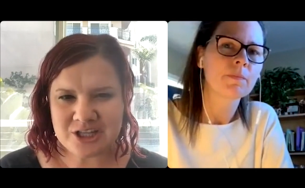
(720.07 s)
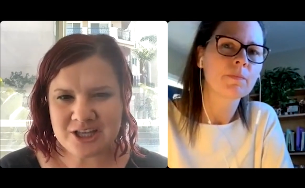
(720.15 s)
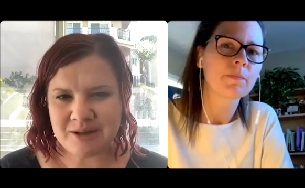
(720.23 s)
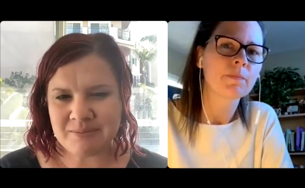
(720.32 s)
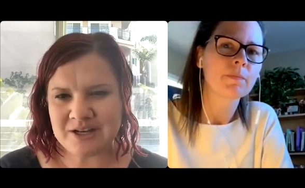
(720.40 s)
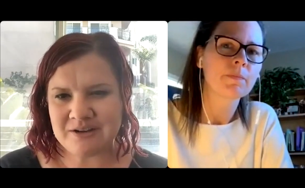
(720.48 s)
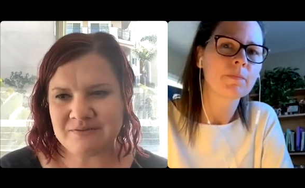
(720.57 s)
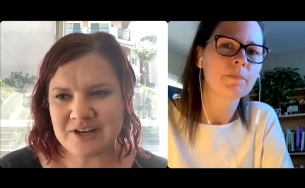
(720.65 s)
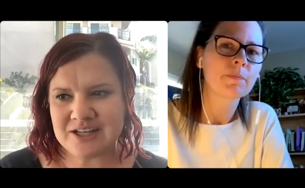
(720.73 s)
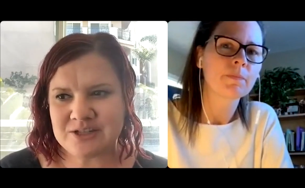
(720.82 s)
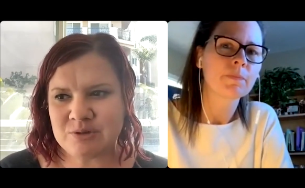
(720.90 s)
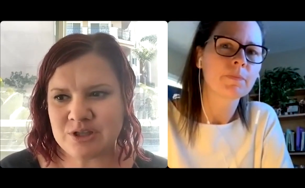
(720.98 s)
Speaker 1: that
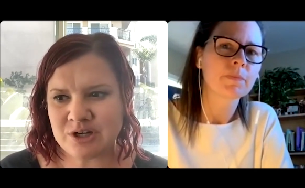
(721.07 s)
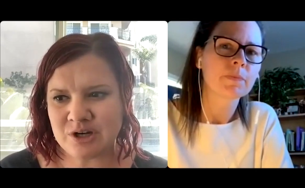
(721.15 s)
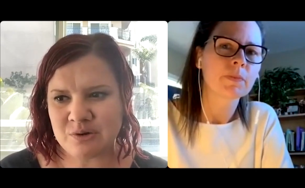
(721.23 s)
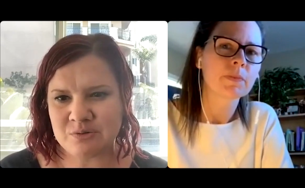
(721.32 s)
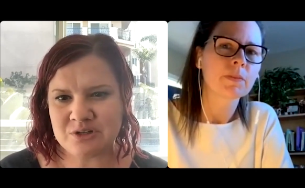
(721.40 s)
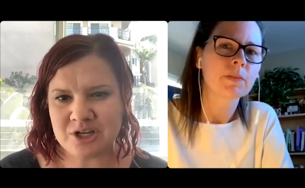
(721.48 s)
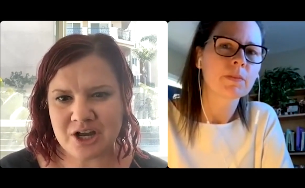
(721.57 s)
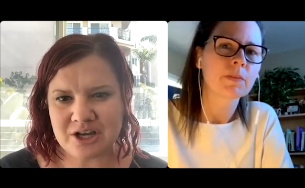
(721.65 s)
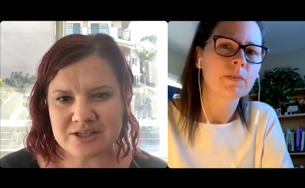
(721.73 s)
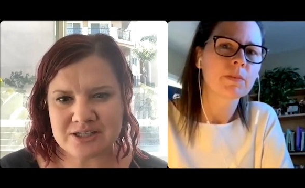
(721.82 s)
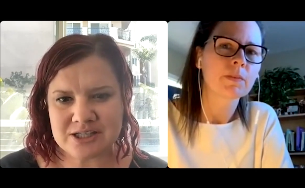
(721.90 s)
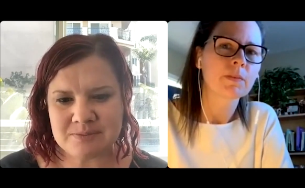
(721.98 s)
manifest with your own
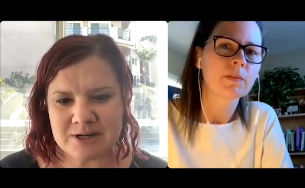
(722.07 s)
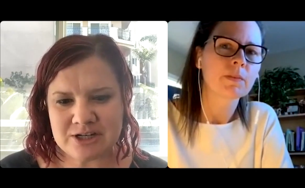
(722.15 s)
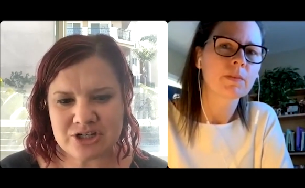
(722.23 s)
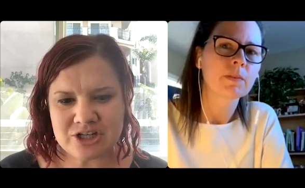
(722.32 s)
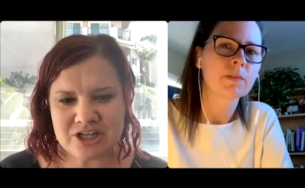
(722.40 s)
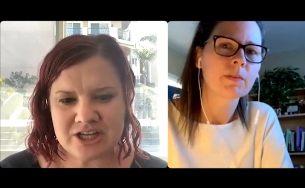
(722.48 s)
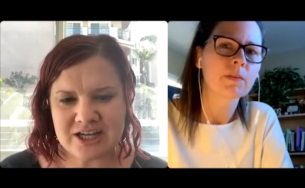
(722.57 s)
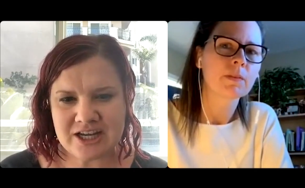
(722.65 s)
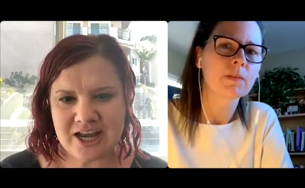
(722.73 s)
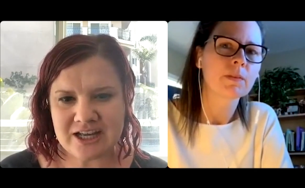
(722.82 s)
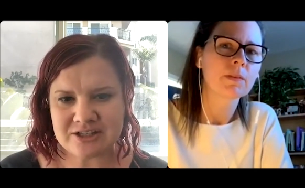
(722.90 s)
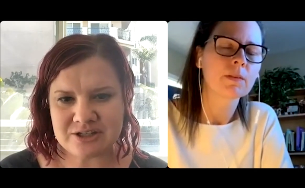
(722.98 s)
dogs,
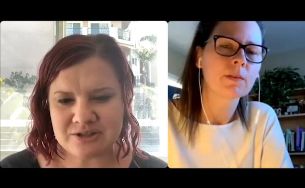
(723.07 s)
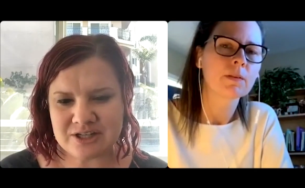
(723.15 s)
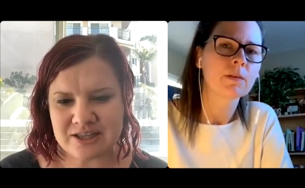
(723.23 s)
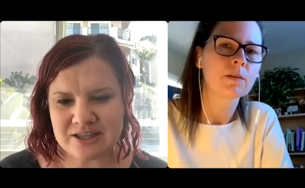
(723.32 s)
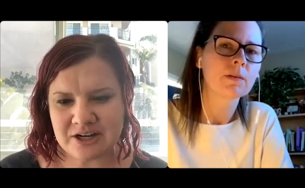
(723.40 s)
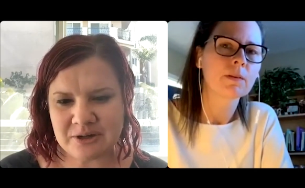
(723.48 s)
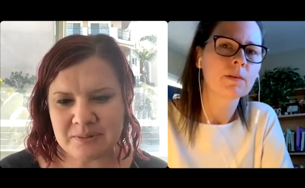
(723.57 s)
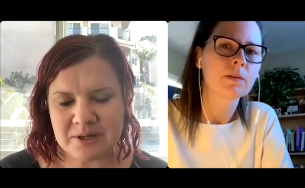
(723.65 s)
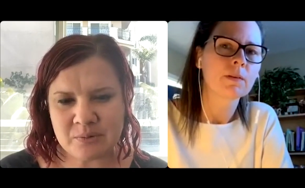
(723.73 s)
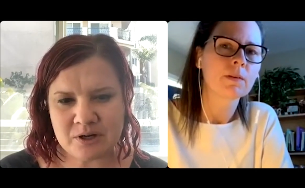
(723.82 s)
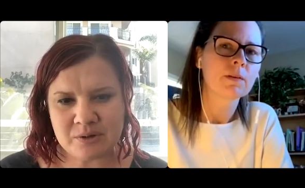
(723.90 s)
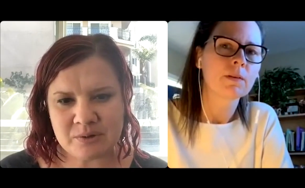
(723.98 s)
especially as you did
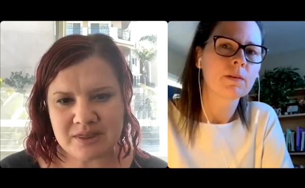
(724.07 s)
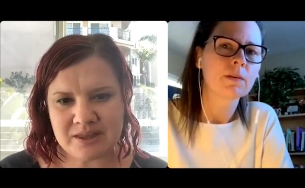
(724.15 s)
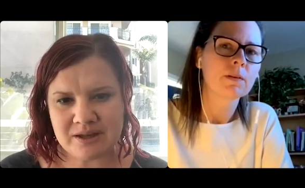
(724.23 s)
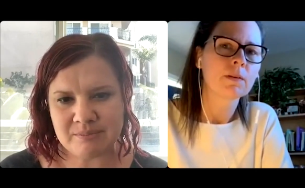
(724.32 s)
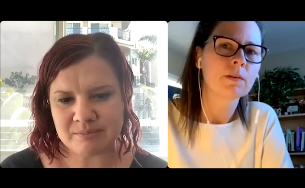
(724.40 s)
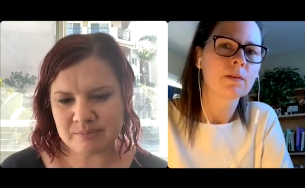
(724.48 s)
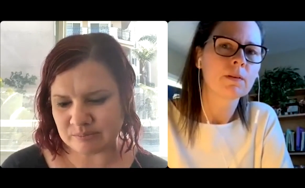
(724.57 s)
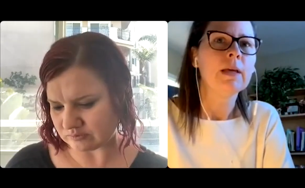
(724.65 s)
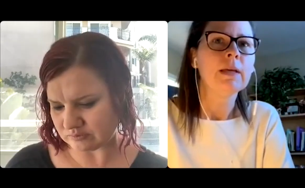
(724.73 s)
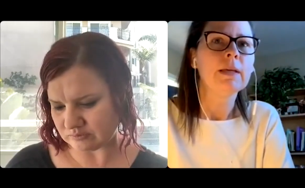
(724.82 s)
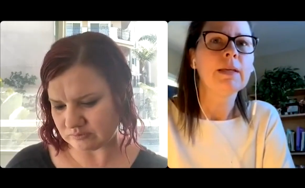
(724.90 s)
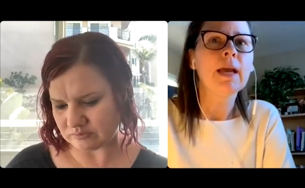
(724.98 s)
therapy work with them?
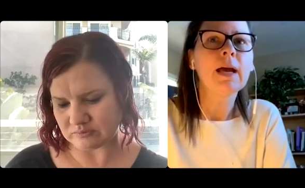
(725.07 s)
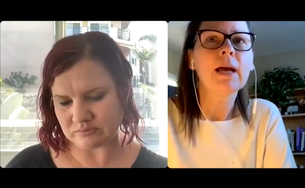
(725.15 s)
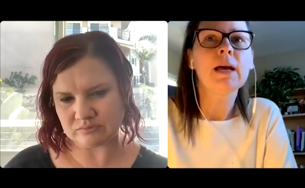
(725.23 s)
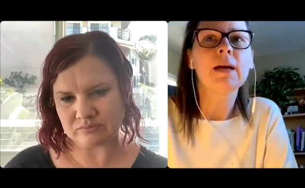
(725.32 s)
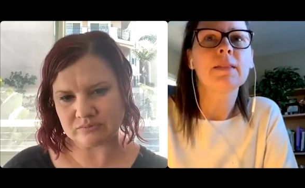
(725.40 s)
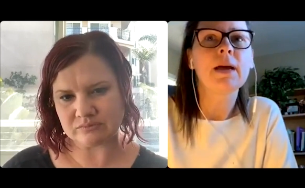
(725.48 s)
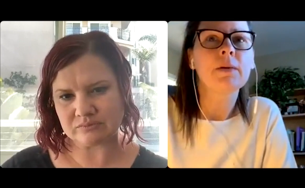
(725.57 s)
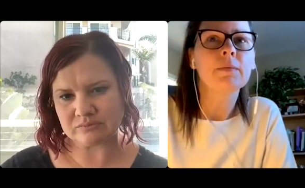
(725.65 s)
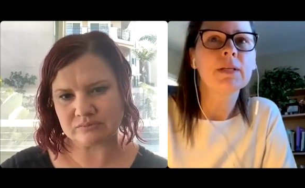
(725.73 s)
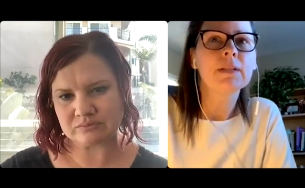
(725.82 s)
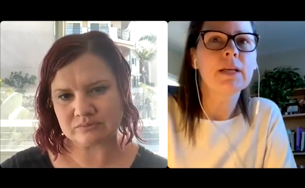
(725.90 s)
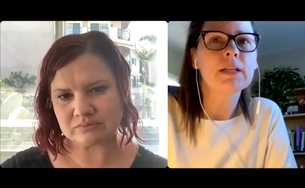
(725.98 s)
Speaker 2: Yeah, that
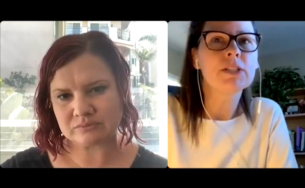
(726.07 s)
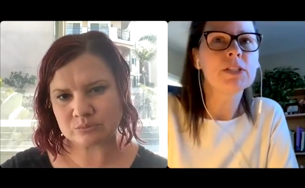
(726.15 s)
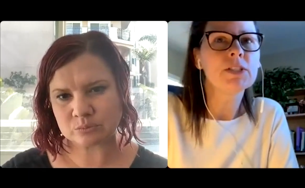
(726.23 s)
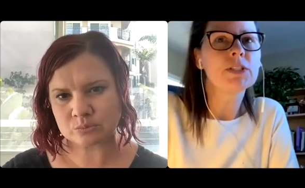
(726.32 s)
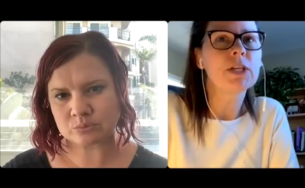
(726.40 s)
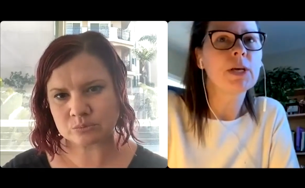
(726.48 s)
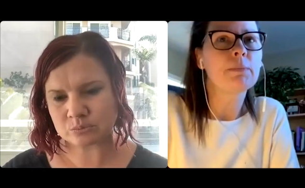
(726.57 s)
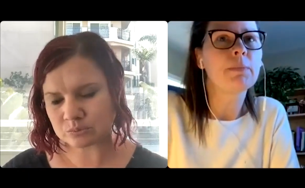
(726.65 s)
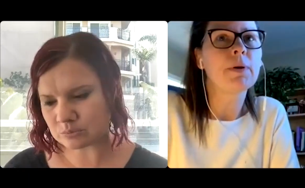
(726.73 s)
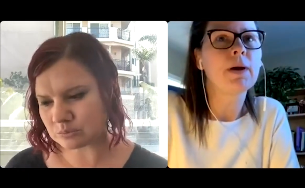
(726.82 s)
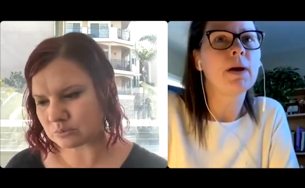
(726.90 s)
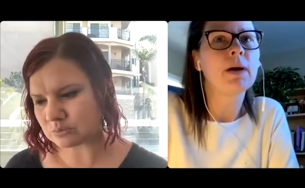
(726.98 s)
relationship,
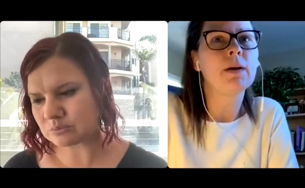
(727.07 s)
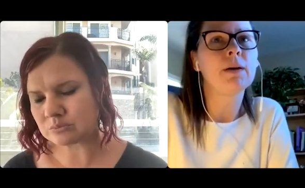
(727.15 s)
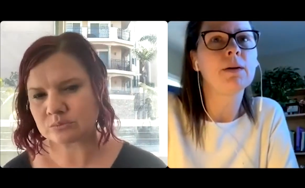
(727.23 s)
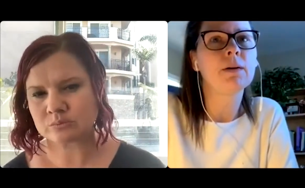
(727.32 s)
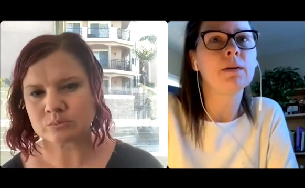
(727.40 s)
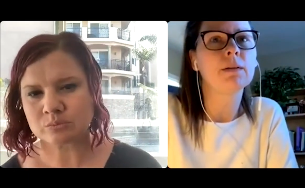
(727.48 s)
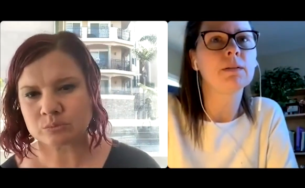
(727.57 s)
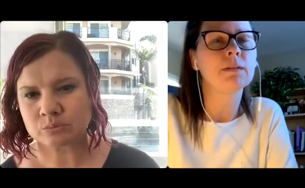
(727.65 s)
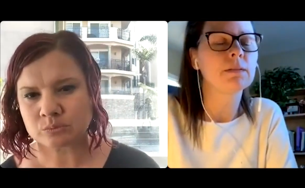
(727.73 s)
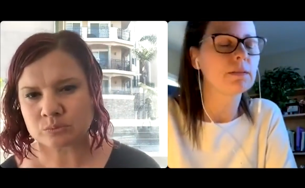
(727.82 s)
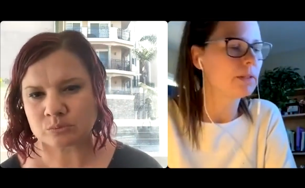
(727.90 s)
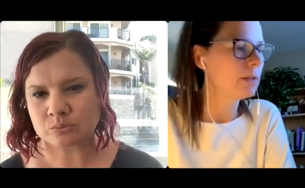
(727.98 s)
uh,
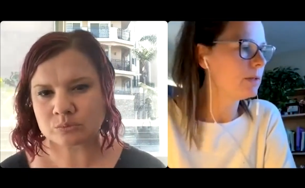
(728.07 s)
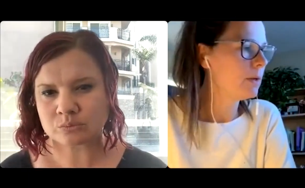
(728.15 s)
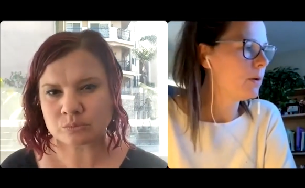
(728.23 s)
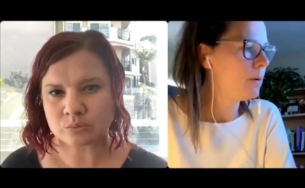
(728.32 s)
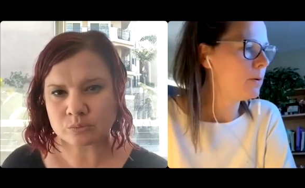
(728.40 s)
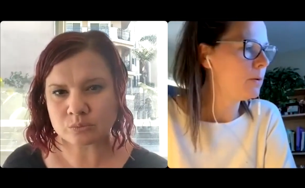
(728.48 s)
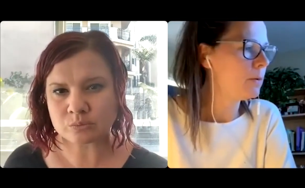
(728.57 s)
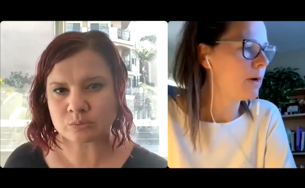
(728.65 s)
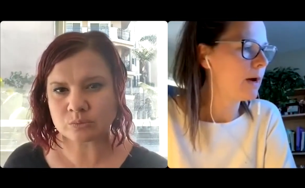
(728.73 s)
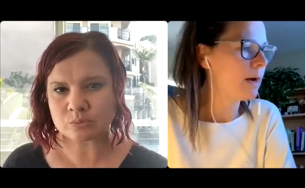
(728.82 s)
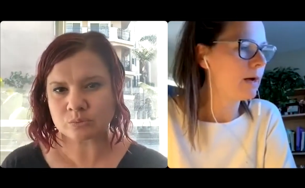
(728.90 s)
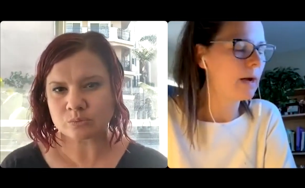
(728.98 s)
you know,
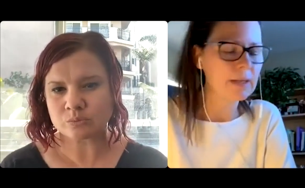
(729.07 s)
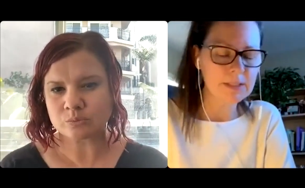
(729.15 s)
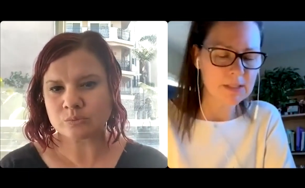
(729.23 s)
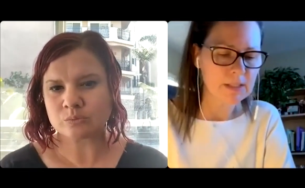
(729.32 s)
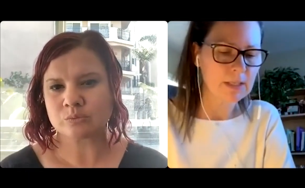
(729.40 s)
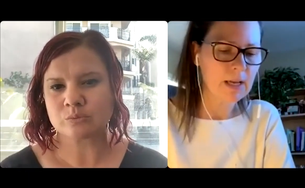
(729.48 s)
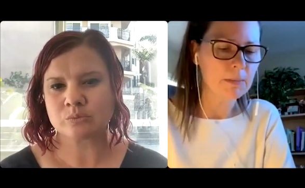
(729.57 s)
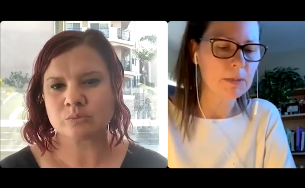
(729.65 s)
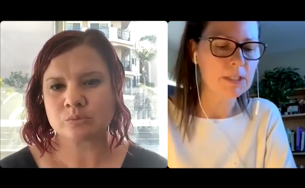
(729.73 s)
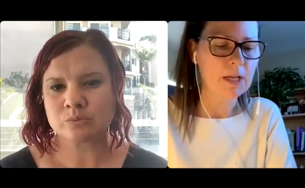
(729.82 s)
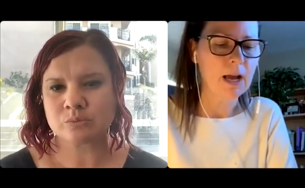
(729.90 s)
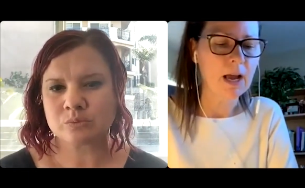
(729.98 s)
I just see how
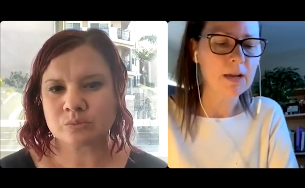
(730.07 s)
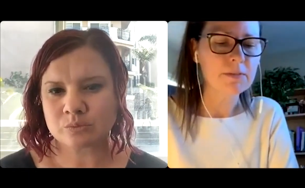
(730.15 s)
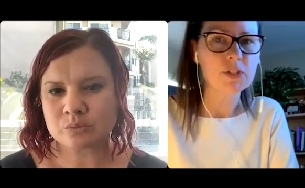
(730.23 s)
much I've